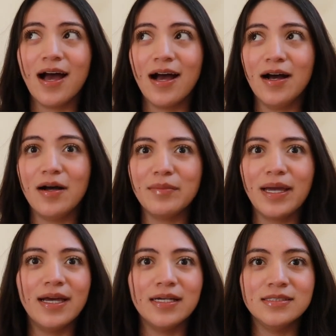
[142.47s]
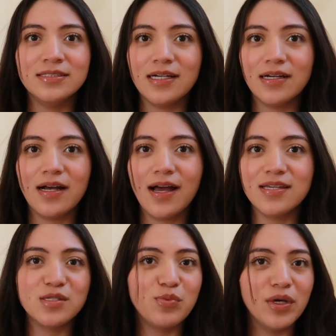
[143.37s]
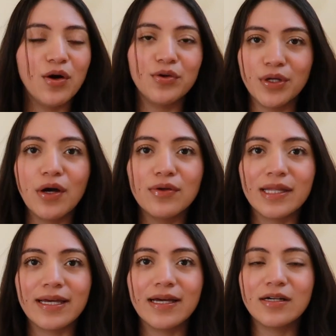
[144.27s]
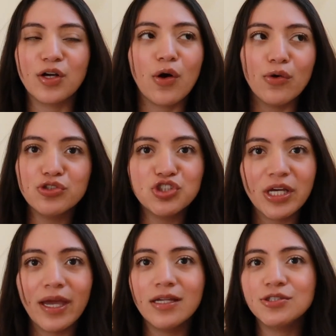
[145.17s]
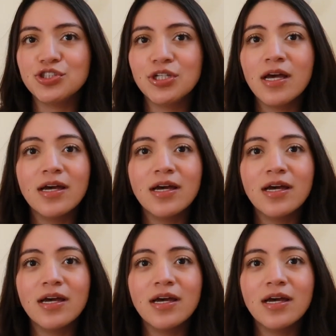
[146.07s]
And as we all know, like, goals change,